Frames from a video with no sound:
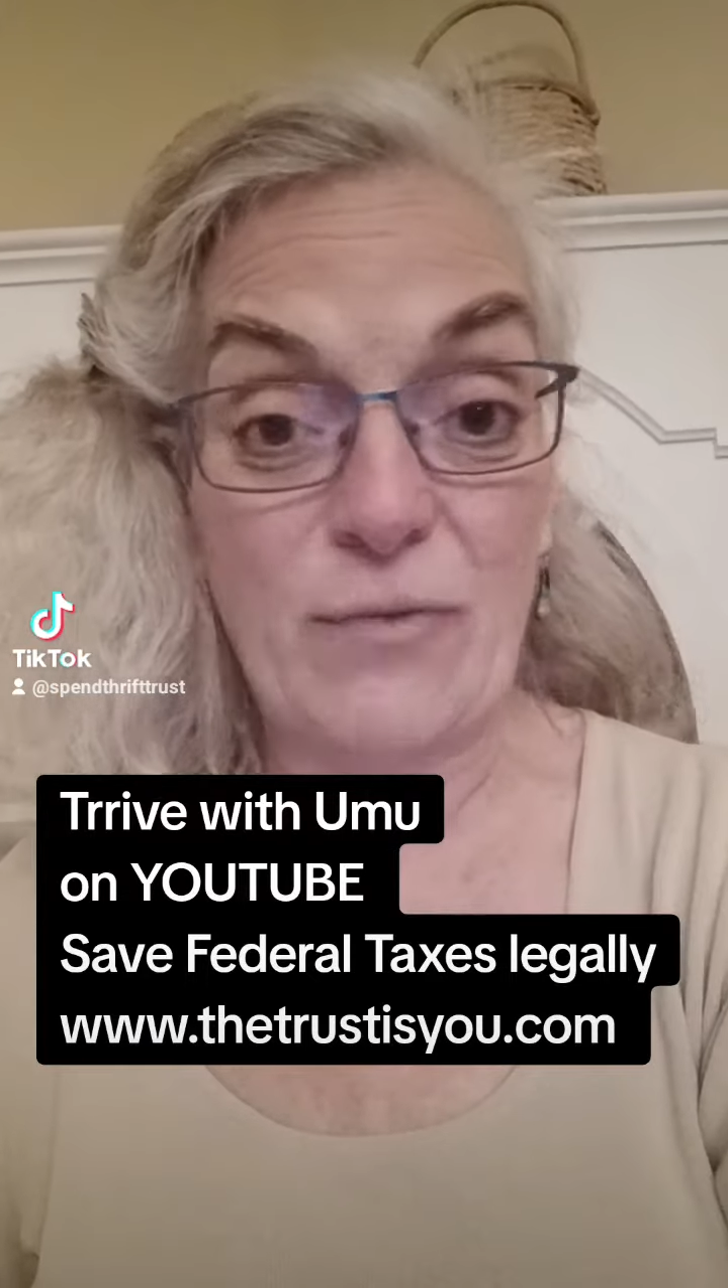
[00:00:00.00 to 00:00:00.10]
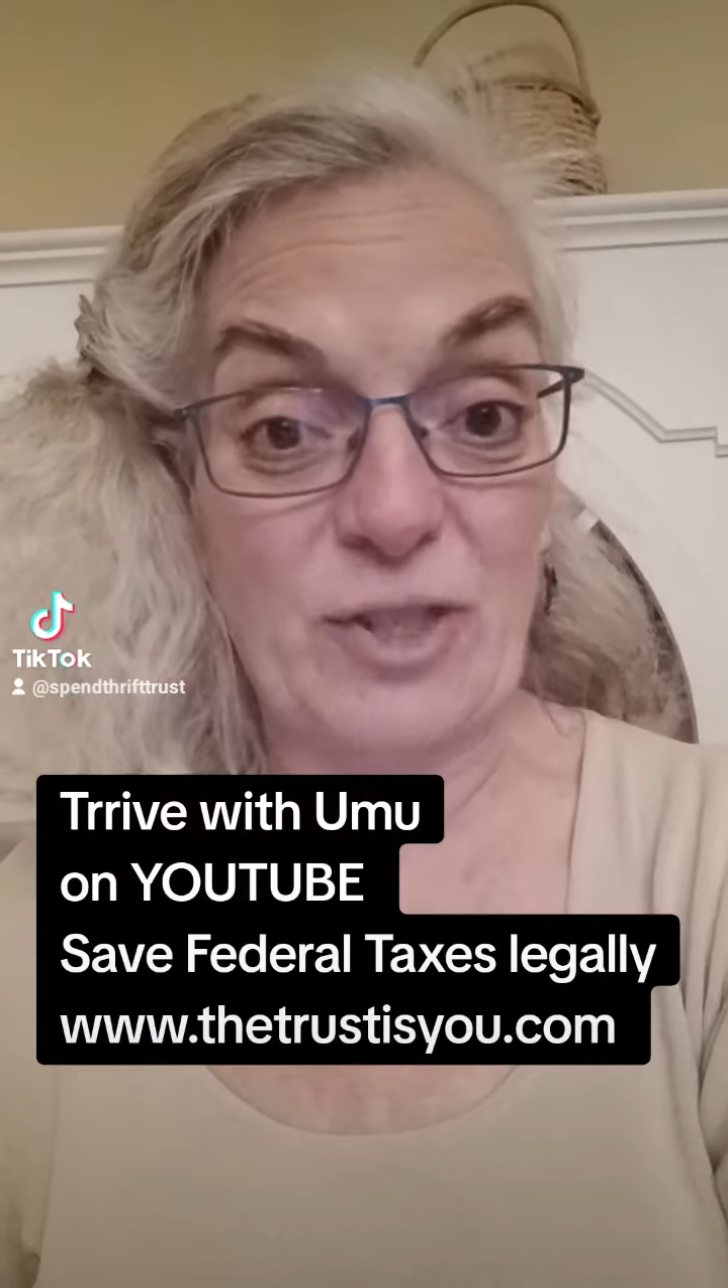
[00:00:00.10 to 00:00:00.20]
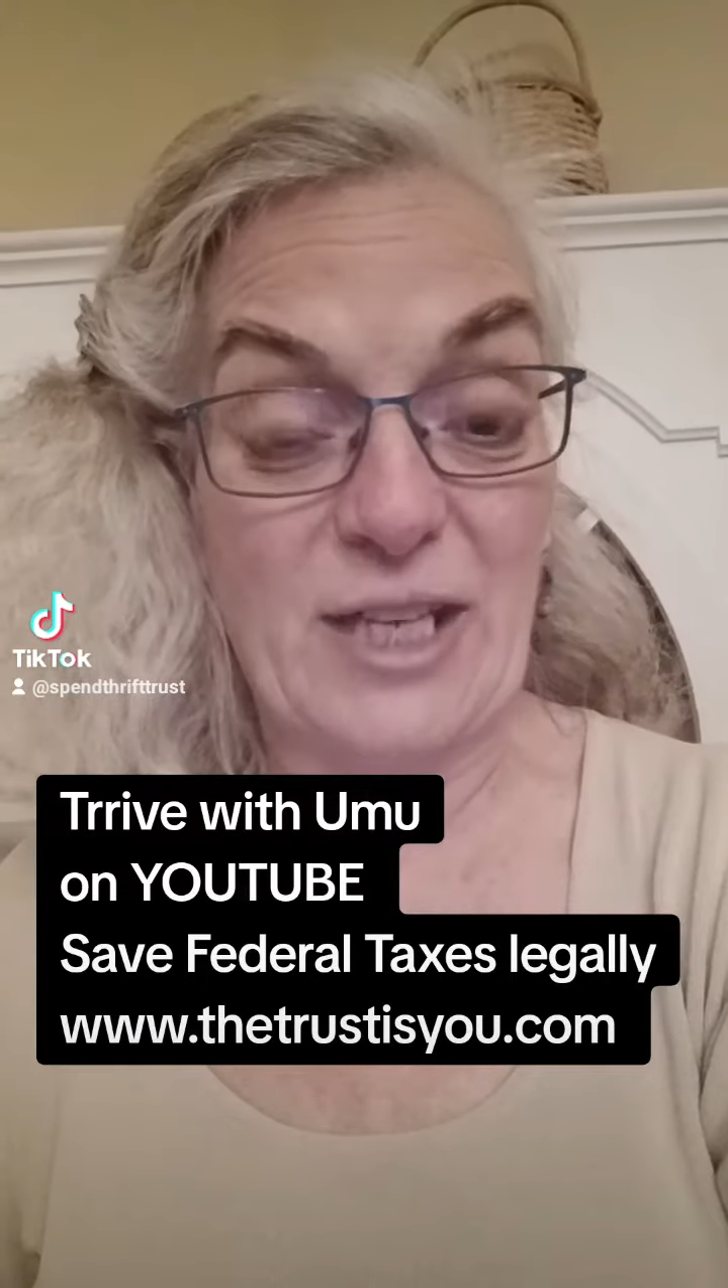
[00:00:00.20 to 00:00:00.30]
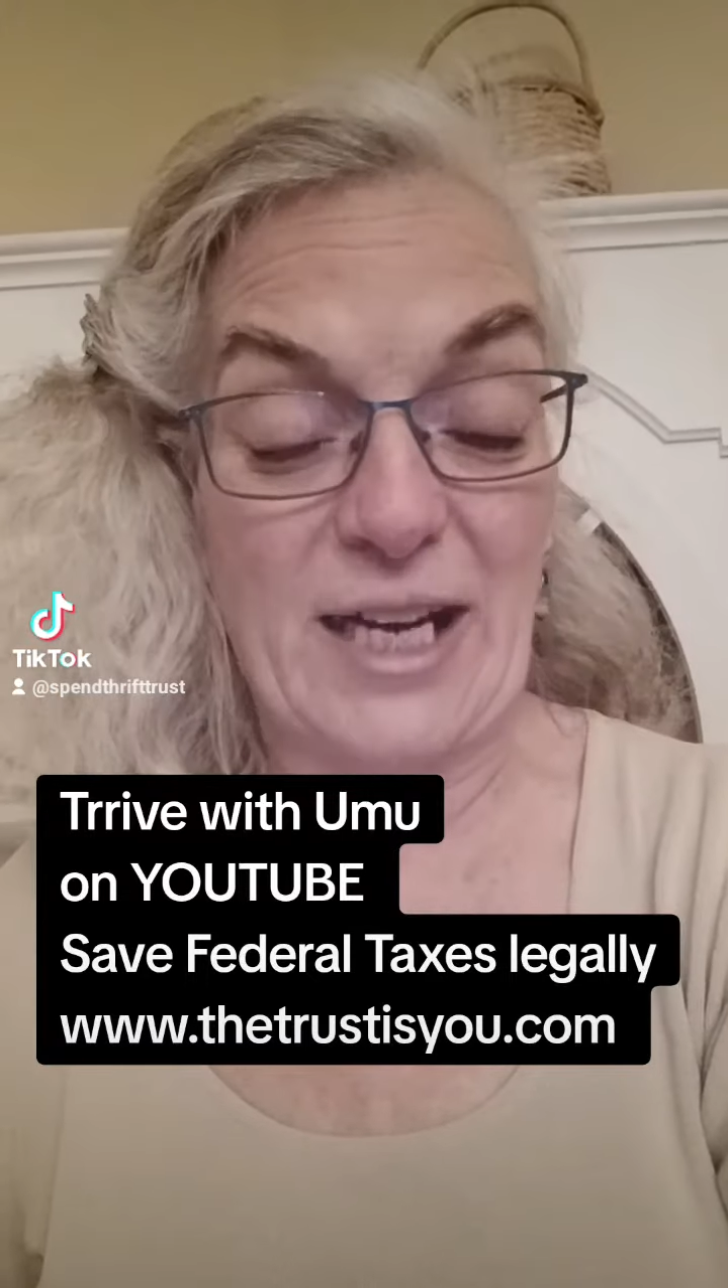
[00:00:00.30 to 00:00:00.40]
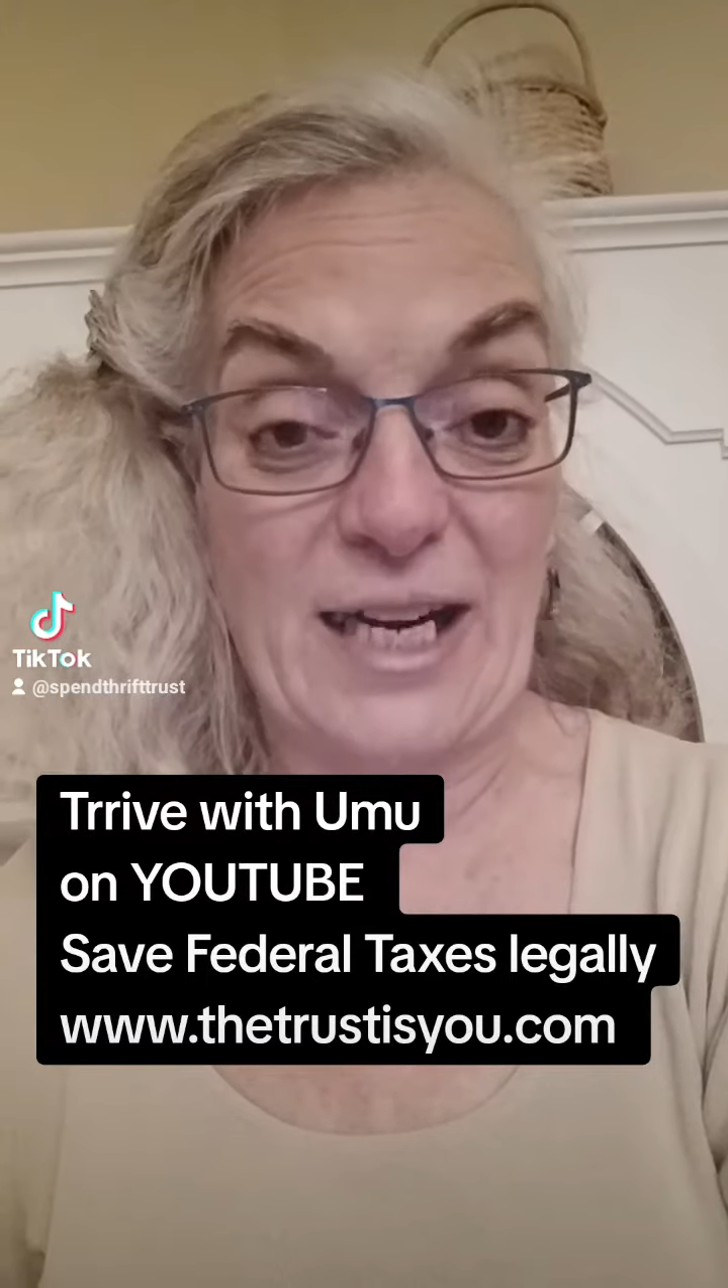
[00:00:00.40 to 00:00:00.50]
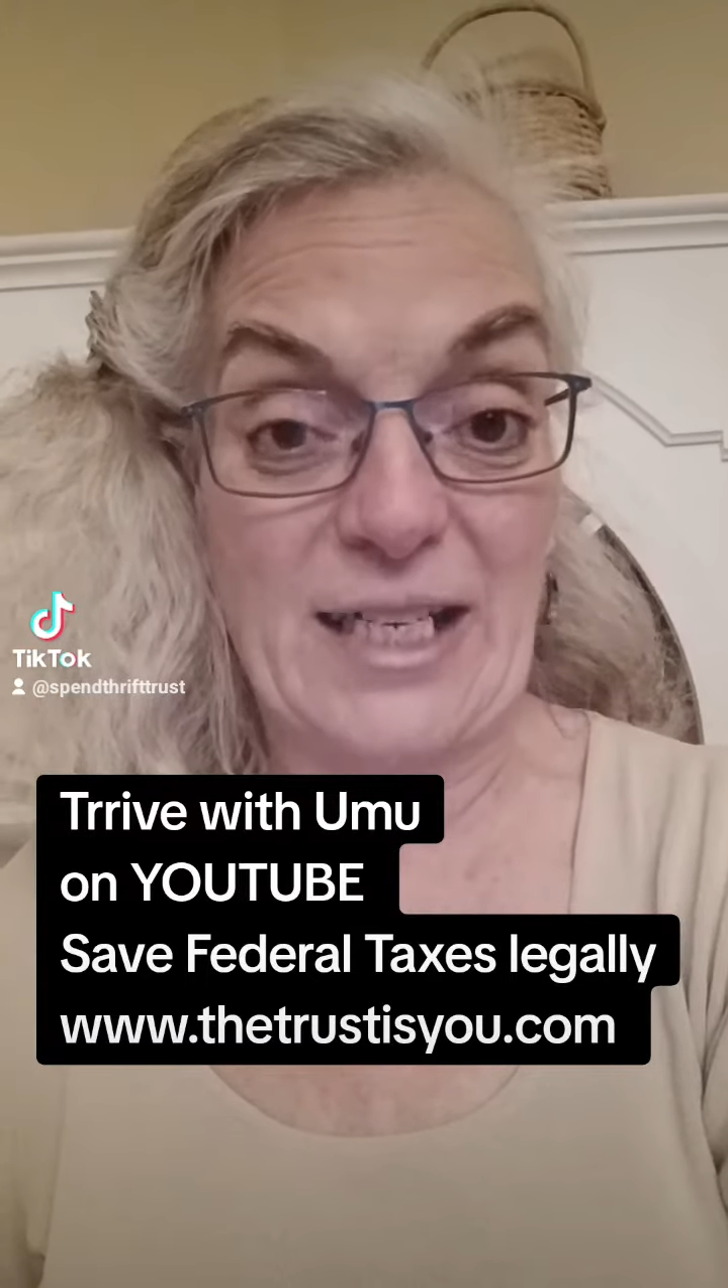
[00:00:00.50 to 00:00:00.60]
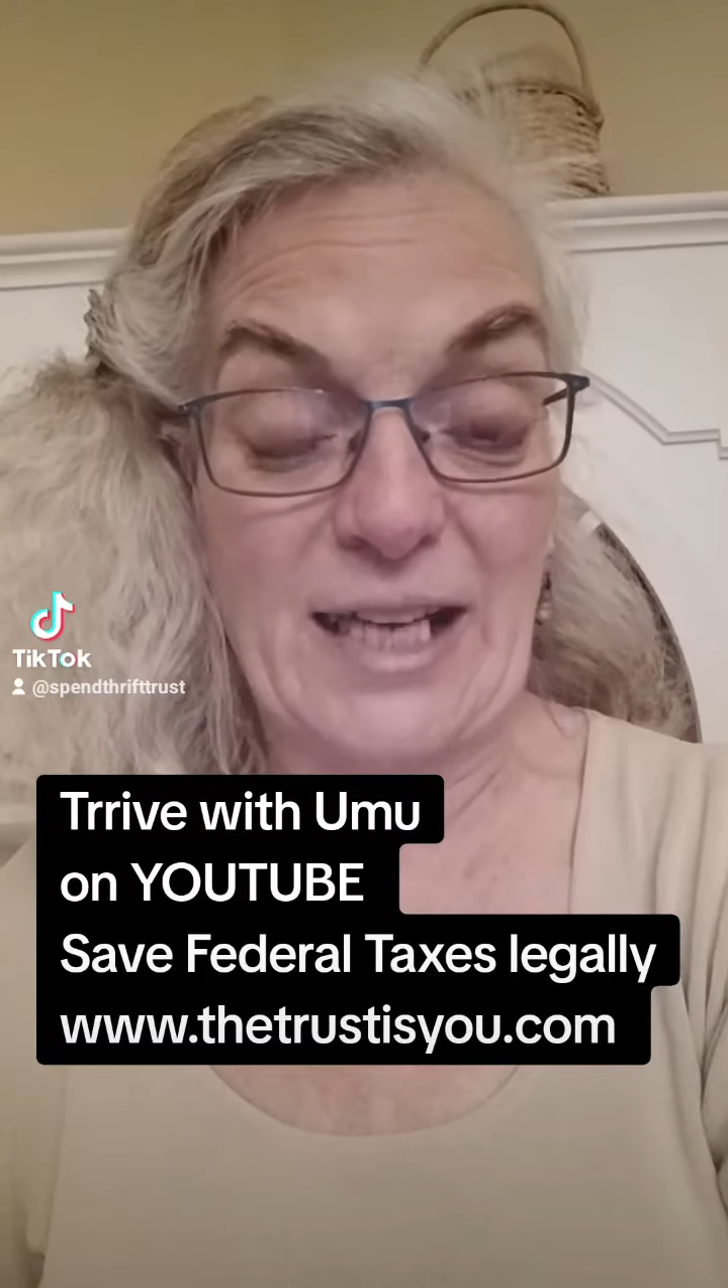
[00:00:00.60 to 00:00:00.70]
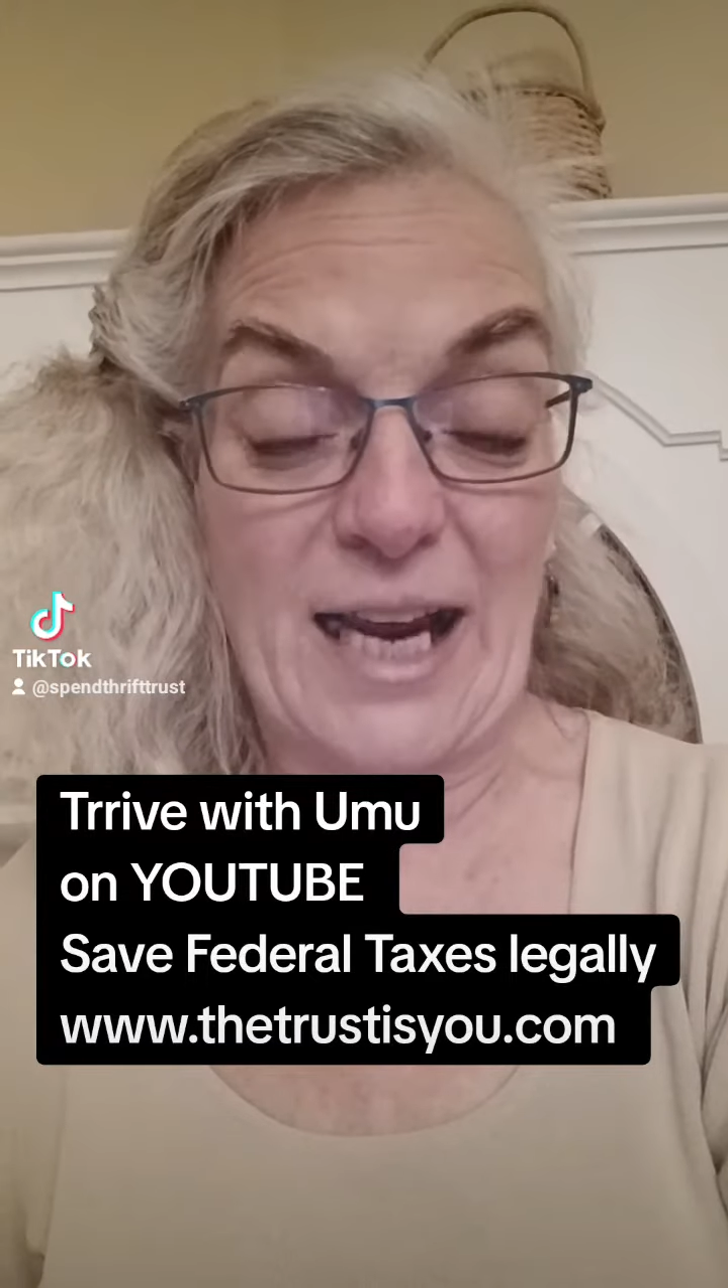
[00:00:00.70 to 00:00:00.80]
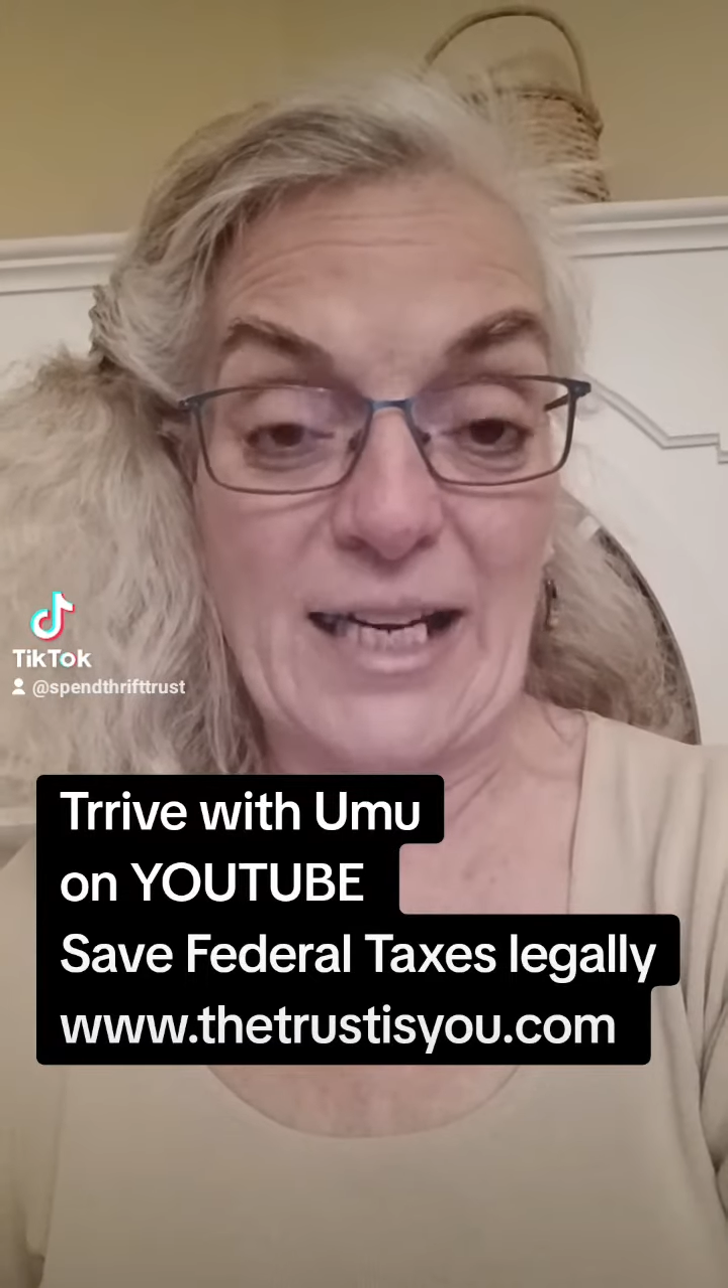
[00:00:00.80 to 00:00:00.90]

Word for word: for 1099